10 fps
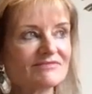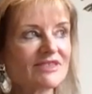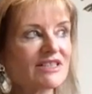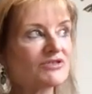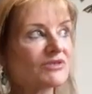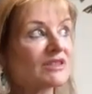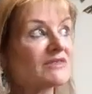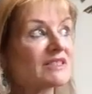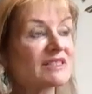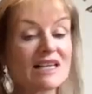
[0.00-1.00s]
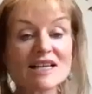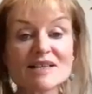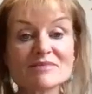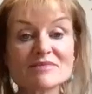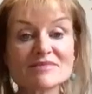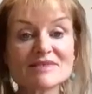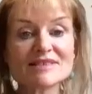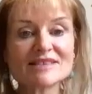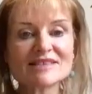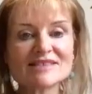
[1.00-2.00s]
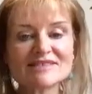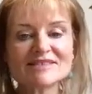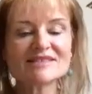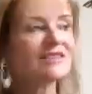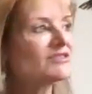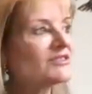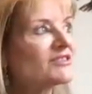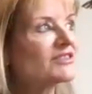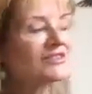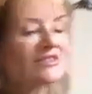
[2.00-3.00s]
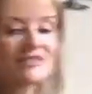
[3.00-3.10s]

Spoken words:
ritual of the time. I'll just turn